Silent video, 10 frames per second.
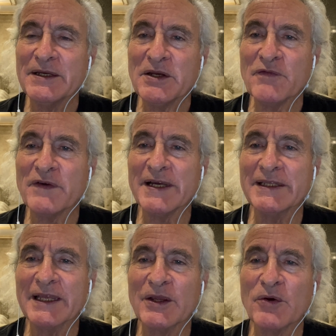Now
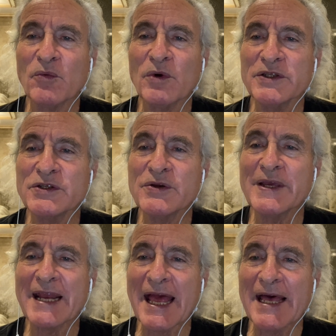finally, once you
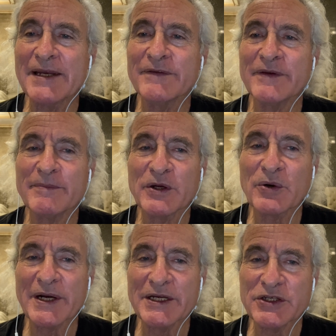get out of
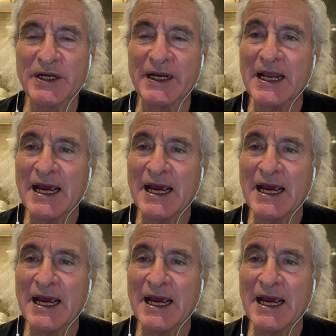immigration,